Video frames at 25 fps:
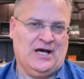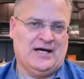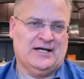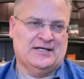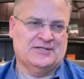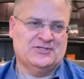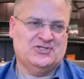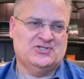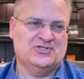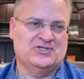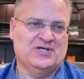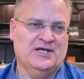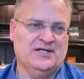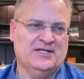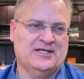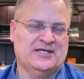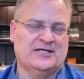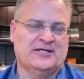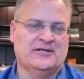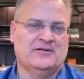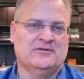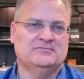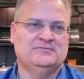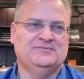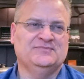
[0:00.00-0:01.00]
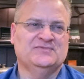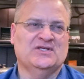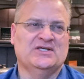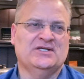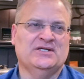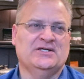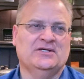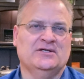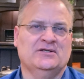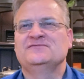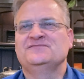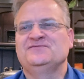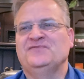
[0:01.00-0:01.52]
studying
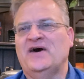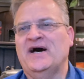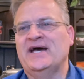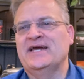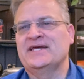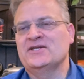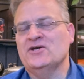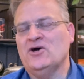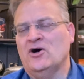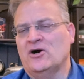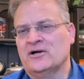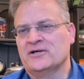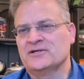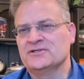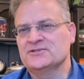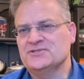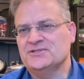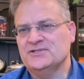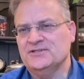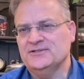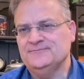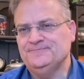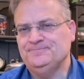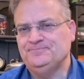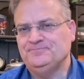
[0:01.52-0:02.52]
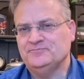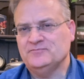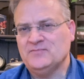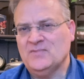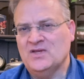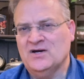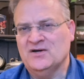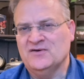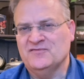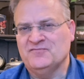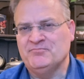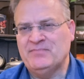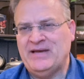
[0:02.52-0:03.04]
the fine art
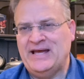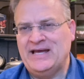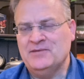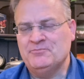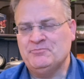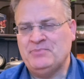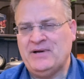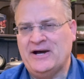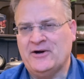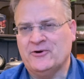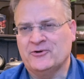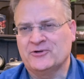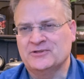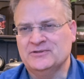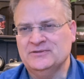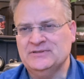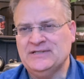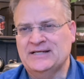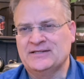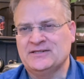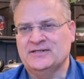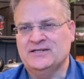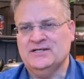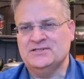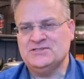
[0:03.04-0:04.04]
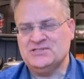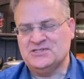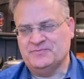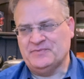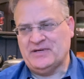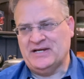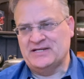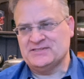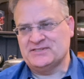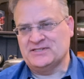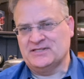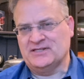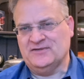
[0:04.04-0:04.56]
of manpower and
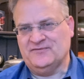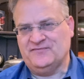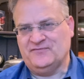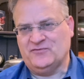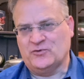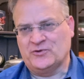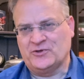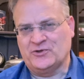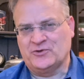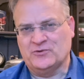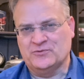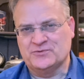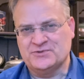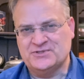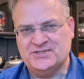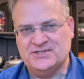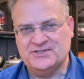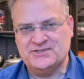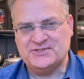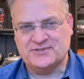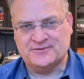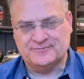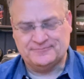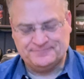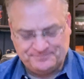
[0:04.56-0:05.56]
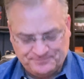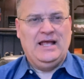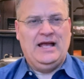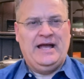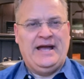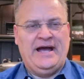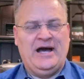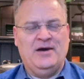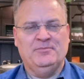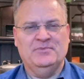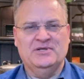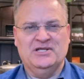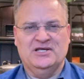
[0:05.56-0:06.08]
customizing it for your own system.
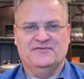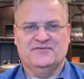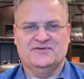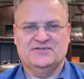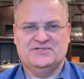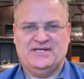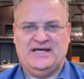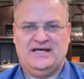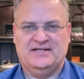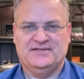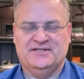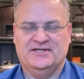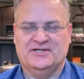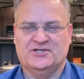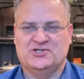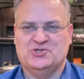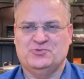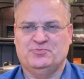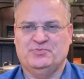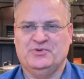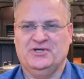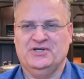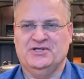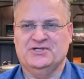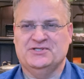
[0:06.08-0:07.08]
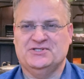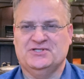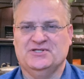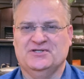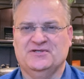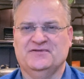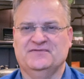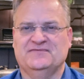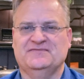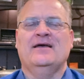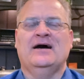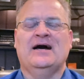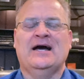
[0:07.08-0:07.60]
How many of us had the experience
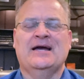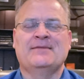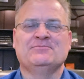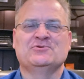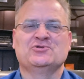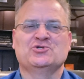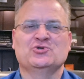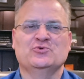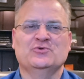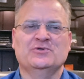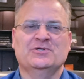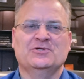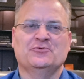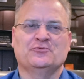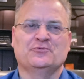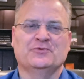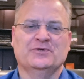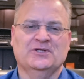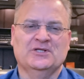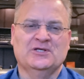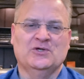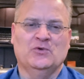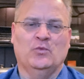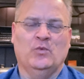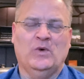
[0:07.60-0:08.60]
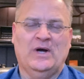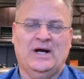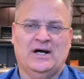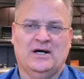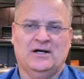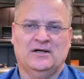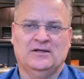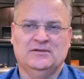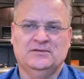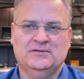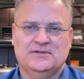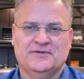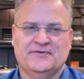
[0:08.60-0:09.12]
of, I'm doing really
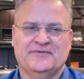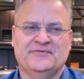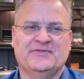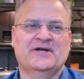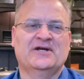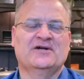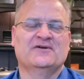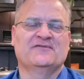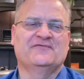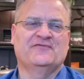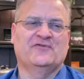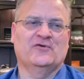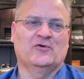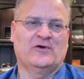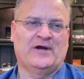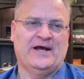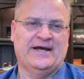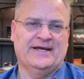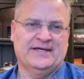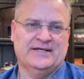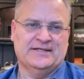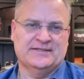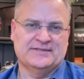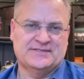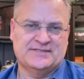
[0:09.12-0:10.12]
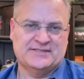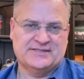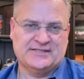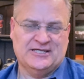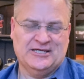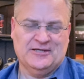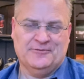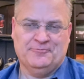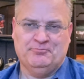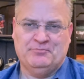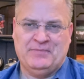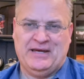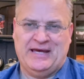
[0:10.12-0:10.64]
well, therefore I can
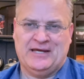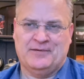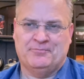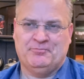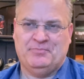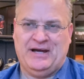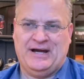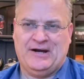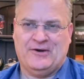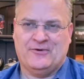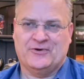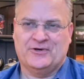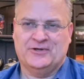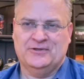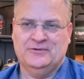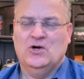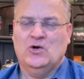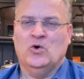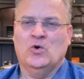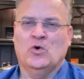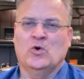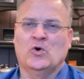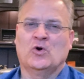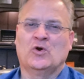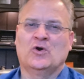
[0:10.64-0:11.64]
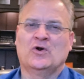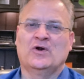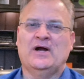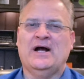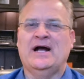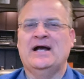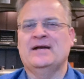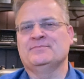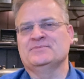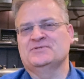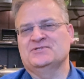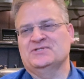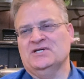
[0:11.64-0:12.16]
skip manpower, or
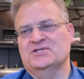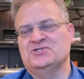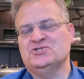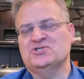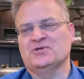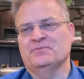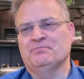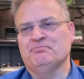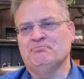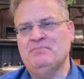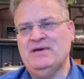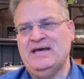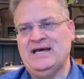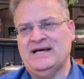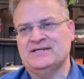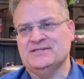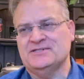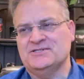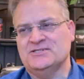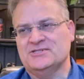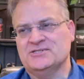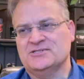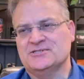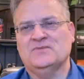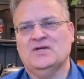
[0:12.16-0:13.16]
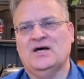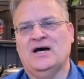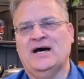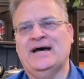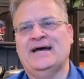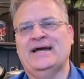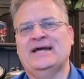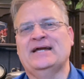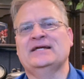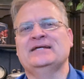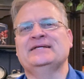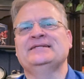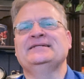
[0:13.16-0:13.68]
I'm such a mess,
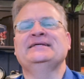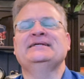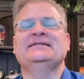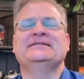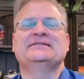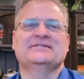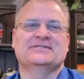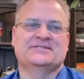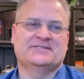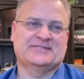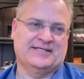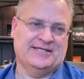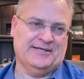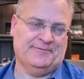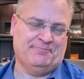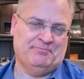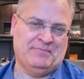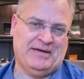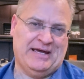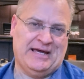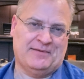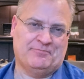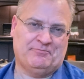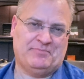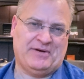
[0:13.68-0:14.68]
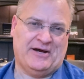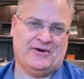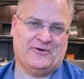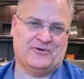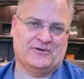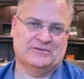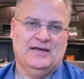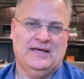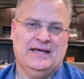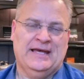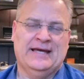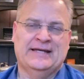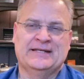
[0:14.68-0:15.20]
I need to skip
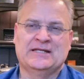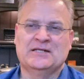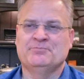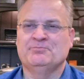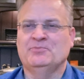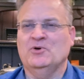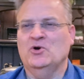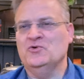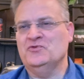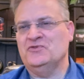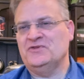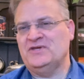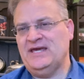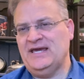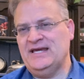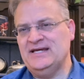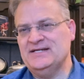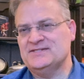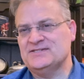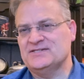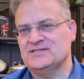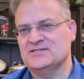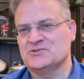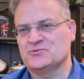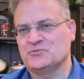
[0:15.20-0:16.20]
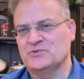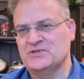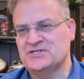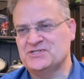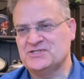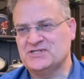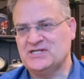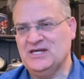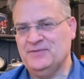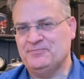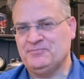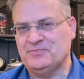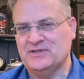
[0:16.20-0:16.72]
manpower? And in both cases, we
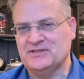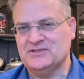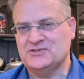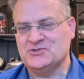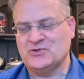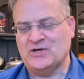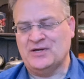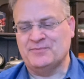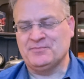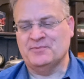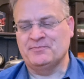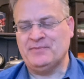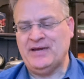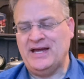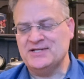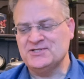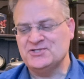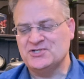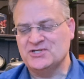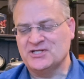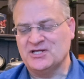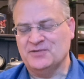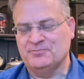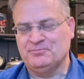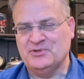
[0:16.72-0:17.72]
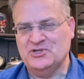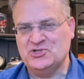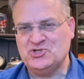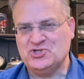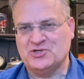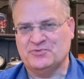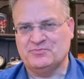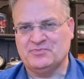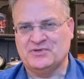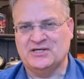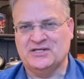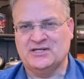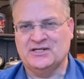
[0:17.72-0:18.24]
skip it. So I'm imagining a
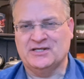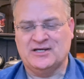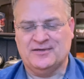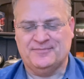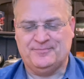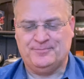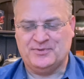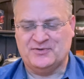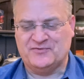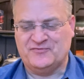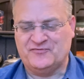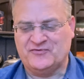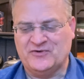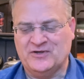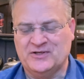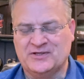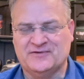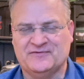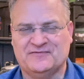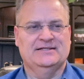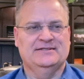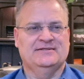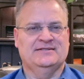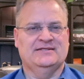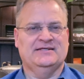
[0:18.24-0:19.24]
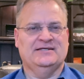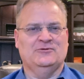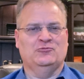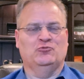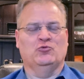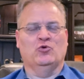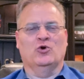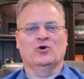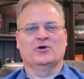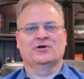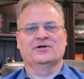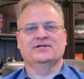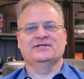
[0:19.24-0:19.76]
bishop getting up in front of the
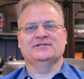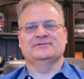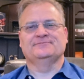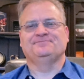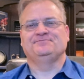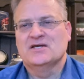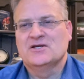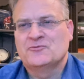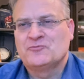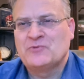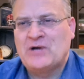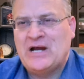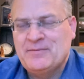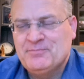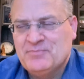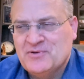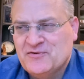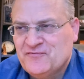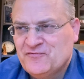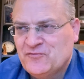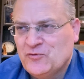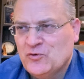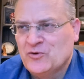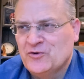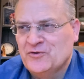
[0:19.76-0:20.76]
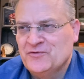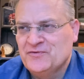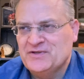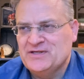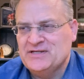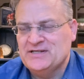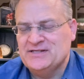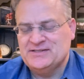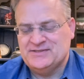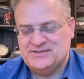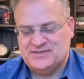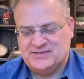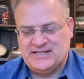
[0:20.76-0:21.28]
ward, and right before
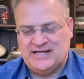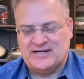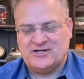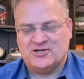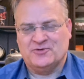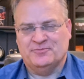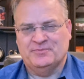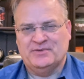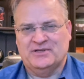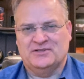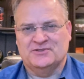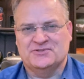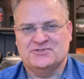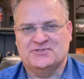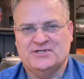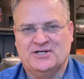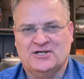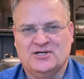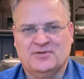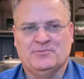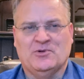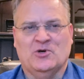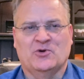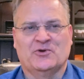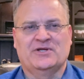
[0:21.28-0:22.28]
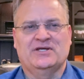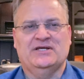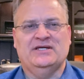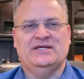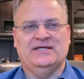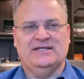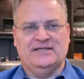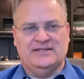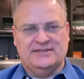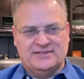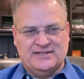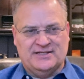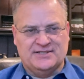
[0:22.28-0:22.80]
the sacramental ceremony,
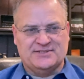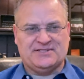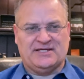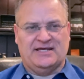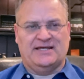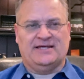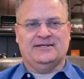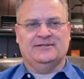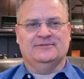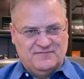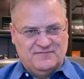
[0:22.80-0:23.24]
he does a